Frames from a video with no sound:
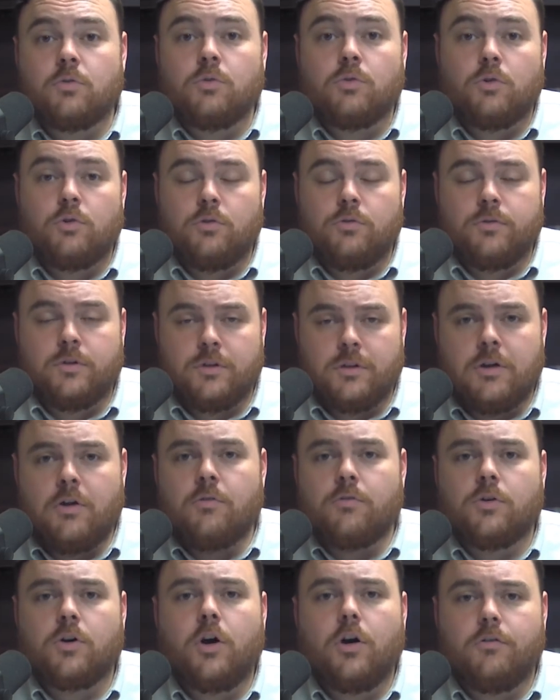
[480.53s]
groove or the
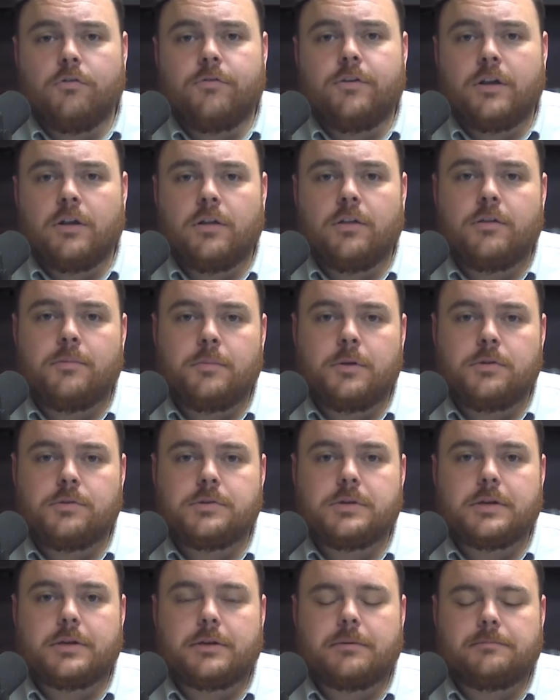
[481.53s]
overall feel of the
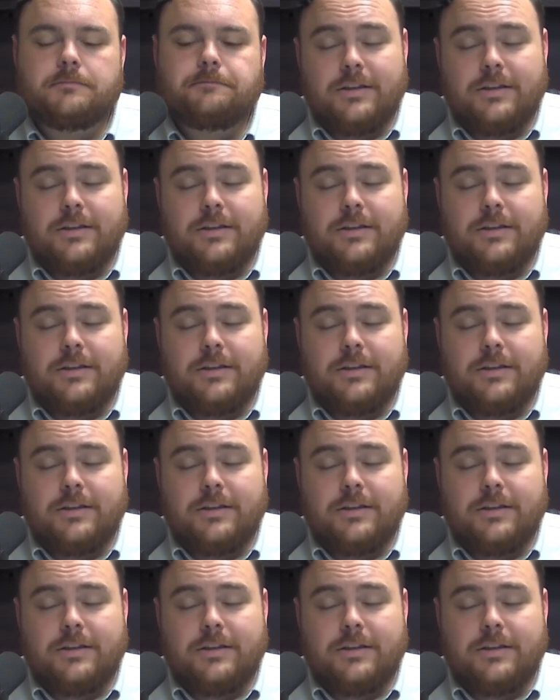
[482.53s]
music.